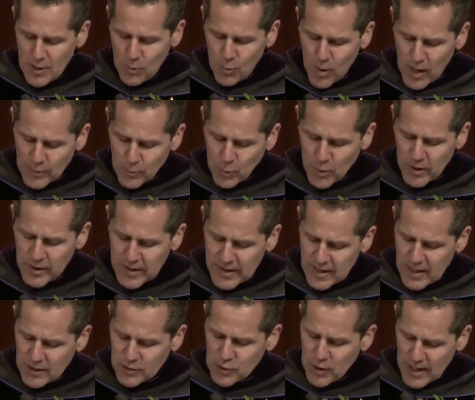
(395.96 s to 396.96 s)
one
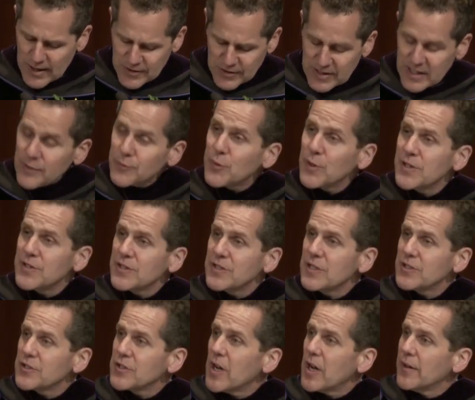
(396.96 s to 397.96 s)
working across difference
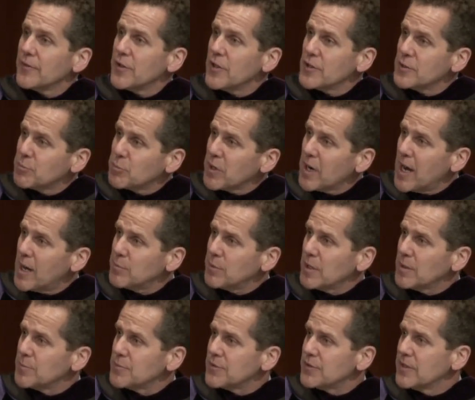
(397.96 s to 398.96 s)
to solve those
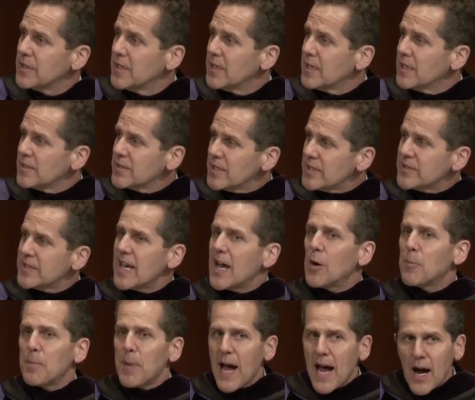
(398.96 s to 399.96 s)
problems, just
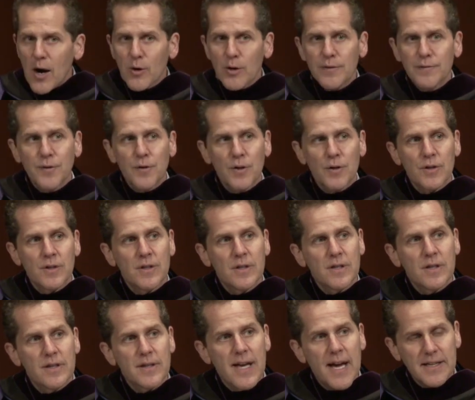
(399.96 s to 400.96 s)
how powerful
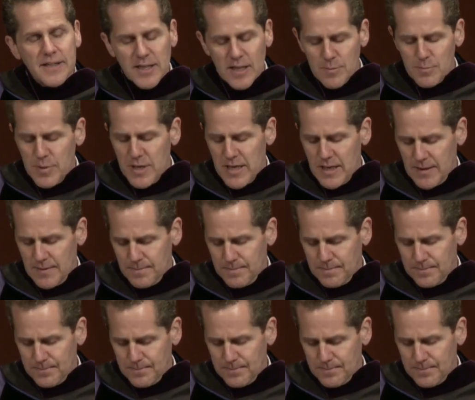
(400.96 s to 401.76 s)
that can be.